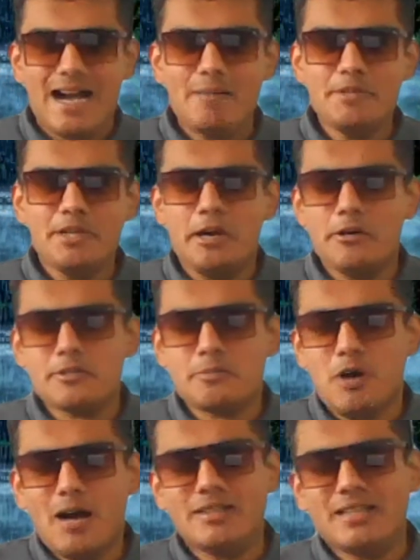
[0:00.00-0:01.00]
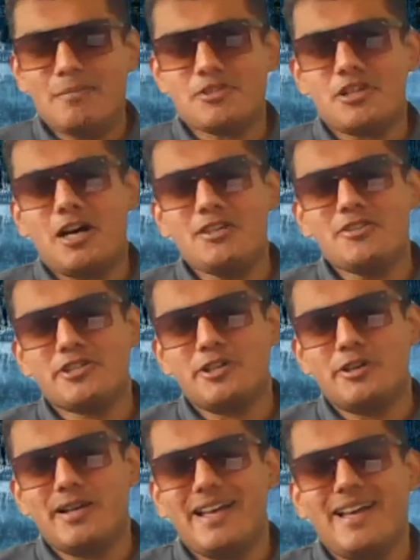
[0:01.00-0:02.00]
I'm your host, Muhammad Hamza Nasser,